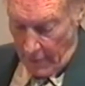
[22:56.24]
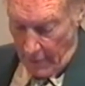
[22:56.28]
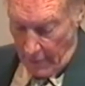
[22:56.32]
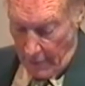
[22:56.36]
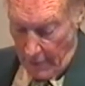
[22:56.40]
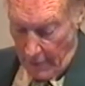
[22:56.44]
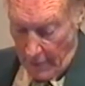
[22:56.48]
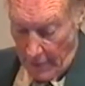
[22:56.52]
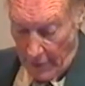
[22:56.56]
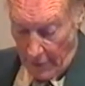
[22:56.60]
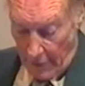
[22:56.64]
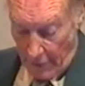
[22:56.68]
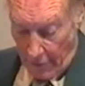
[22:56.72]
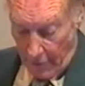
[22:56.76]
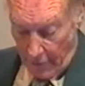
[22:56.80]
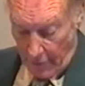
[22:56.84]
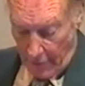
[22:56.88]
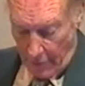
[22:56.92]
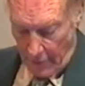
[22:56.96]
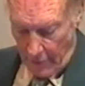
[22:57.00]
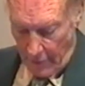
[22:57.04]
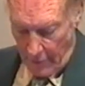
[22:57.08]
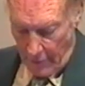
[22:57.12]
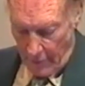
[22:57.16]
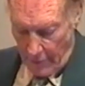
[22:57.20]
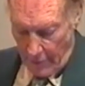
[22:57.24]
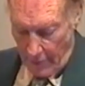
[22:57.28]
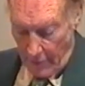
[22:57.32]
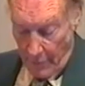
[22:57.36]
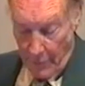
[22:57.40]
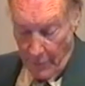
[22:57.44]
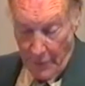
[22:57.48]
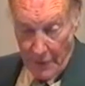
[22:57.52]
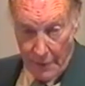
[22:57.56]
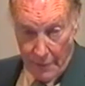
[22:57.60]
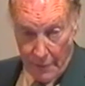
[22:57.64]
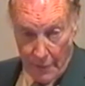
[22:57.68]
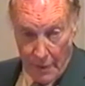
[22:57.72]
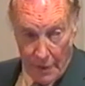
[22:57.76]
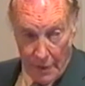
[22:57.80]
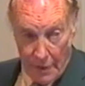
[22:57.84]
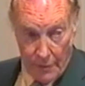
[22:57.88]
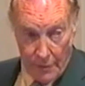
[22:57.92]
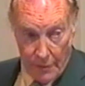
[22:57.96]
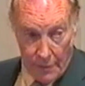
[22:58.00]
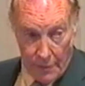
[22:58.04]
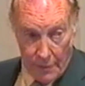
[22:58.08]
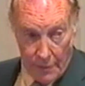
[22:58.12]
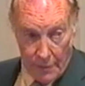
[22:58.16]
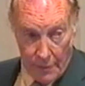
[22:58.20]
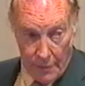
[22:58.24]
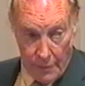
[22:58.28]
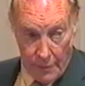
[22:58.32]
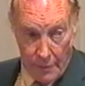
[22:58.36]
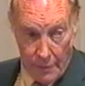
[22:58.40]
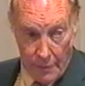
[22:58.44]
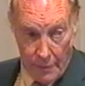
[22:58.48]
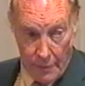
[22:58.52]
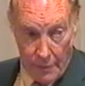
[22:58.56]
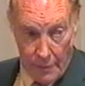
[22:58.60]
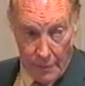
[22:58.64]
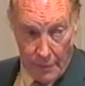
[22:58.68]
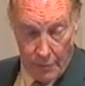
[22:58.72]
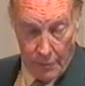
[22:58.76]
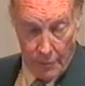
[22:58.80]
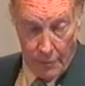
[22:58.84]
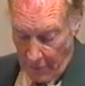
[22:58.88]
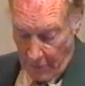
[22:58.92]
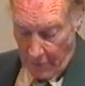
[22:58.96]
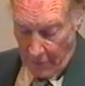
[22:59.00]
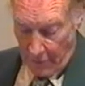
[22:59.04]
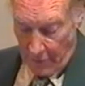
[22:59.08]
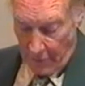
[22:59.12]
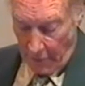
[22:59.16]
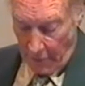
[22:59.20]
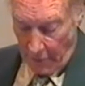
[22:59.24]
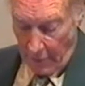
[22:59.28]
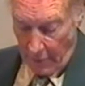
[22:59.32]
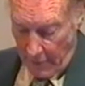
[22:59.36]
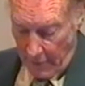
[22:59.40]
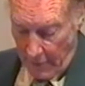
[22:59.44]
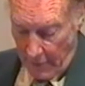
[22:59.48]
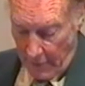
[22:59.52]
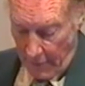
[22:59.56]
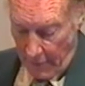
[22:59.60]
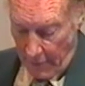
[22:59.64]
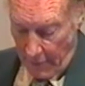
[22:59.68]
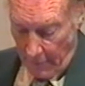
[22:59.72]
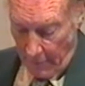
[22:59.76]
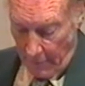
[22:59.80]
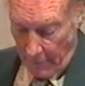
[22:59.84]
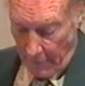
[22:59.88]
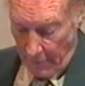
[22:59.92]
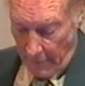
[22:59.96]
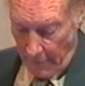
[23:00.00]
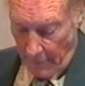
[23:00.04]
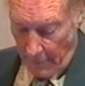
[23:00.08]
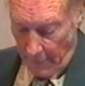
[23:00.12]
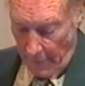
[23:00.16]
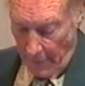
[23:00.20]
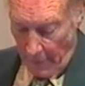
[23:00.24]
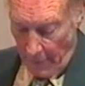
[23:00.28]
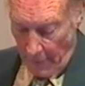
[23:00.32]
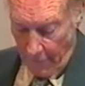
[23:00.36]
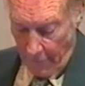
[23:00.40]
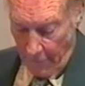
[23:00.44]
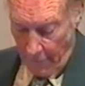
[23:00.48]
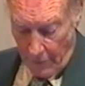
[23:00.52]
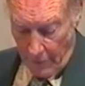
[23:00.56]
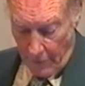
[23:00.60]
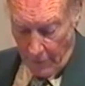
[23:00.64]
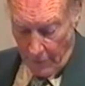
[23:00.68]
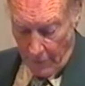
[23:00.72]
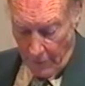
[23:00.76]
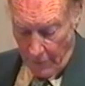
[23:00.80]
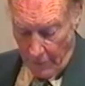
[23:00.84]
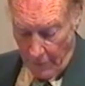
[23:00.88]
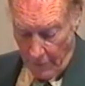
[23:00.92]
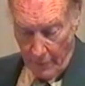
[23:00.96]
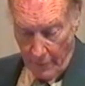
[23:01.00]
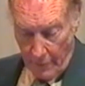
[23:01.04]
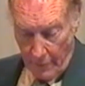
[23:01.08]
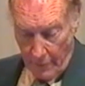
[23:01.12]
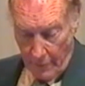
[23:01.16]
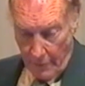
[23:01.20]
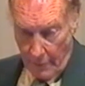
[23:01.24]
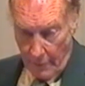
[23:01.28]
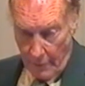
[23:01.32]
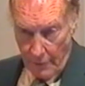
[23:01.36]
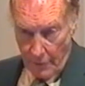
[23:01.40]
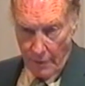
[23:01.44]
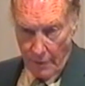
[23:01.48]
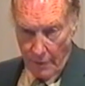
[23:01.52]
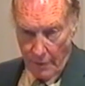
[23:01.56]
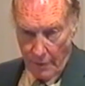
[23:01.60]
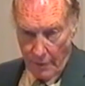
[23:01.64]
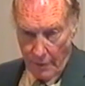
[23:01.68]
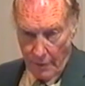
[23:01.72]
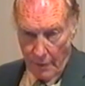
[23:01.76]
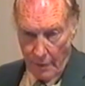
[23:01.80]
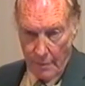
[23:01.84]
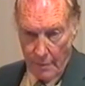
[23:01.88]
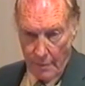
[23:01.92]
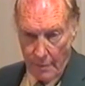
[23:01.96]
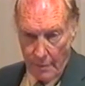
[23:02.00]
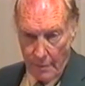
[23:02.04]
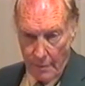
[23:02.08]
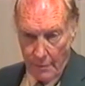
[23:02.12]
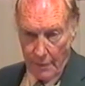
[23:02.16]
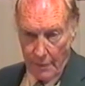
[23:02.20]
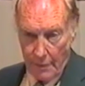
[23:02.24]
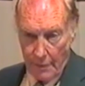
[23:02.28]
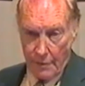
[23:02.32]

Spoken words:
larger than mere allegiance to a particular party. Few of us enjoy being